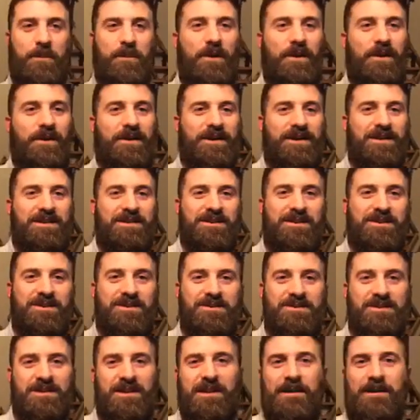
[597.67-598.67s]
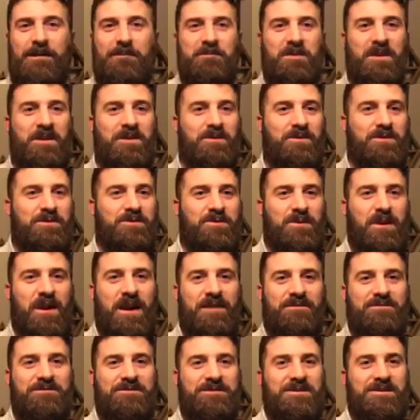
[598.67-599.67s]
work and then there's
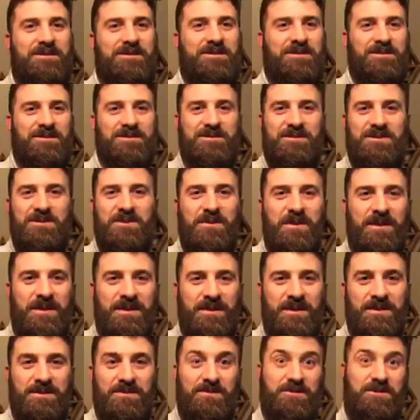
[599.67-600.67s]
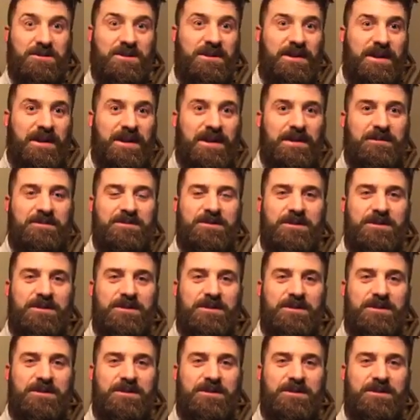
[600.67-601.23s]
crafts and then there's cleanup.